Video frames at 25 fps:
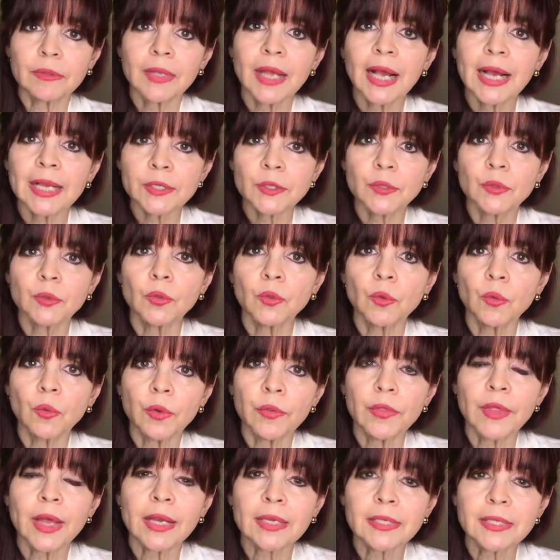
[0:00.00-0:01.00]
has to do
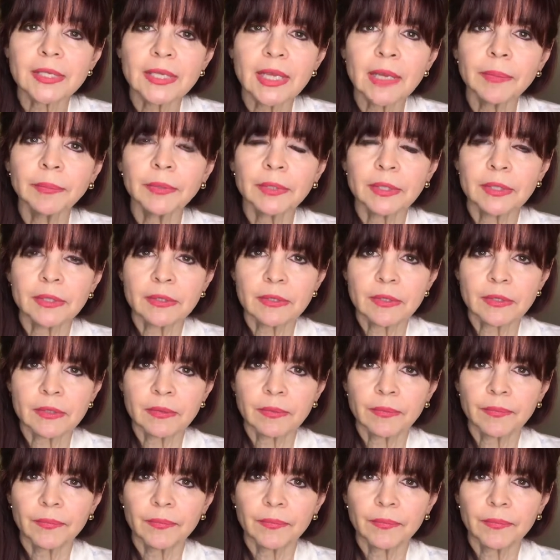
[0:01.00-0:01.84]
with acceptance.